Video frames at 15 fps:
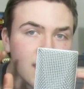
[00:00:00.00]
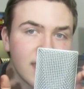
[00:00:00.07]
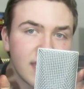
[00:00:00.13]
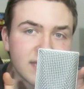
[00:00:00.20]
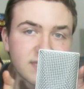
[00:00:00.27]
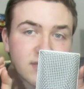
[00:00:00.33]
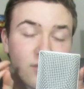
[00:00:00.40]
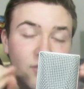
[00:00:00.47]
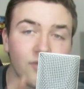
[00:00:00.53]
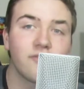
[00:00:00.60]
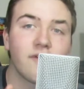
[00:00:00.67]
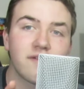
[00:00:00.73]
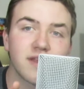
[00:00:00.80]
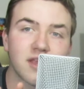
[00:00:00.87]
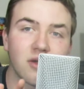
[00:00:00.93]
It's all
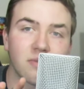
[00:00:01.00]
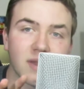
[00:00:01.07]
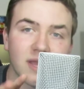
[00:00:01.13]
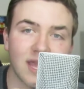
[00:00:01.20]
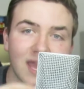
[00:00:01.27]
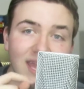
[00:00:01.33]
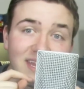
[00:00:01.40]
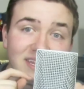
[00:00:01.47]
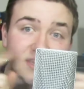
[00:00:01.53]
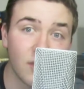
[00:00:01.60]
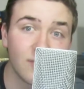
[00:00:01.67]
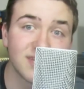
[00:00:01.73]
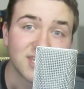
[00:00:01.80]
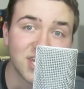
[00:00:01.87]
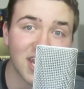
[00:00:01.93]
very complicated.
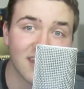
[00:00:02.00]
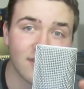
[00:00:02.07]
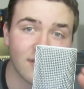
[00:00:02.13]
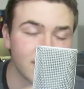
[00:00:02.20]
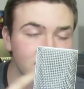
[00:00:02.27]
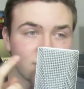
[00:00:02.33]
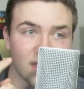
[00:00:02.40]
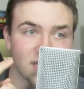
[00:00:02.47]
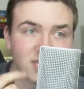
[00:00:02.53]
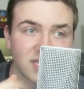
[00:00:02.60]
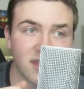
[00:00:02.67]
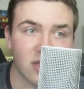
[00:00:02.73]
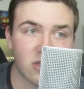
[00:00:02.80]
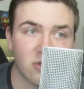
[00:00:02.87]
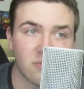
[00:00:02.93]
Go and check it. It's not actually
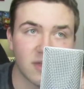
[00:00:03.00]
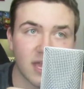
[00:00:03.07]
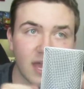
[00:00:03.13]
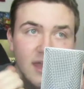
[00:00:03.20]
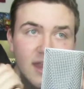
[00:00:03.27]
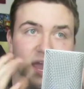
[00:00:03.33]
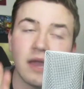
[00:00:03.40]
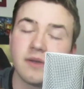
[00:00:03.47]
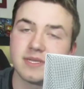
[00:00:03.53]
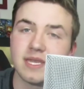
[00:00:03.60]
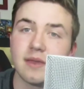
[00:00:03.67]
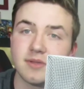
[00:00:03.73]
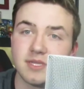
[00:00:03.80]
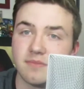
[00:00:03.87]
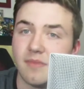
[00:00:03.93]
that complicated. I was
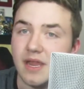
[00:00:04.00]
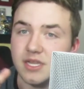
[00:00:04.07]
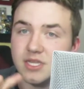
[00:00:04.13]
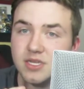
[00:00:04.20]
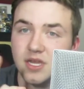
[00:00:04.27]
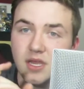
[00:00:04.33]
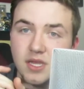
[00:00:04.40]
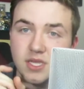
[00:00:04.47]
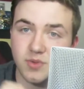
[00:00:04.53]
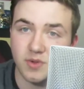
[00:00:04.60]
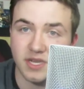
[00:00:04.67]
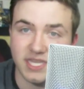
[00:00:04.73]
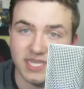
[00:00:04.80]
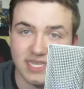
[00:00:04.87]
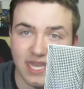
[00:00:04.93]
able to manage to
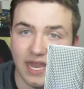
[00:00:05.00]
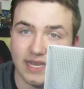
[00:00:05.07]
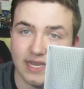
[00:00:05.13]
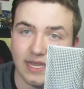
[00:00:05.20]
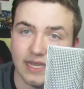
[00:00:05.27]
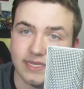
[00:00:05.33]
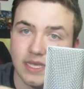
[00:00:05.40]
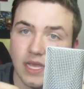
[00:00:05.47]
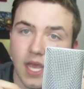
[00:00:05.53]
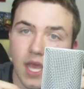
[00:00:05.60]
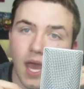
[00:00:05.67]
understand it.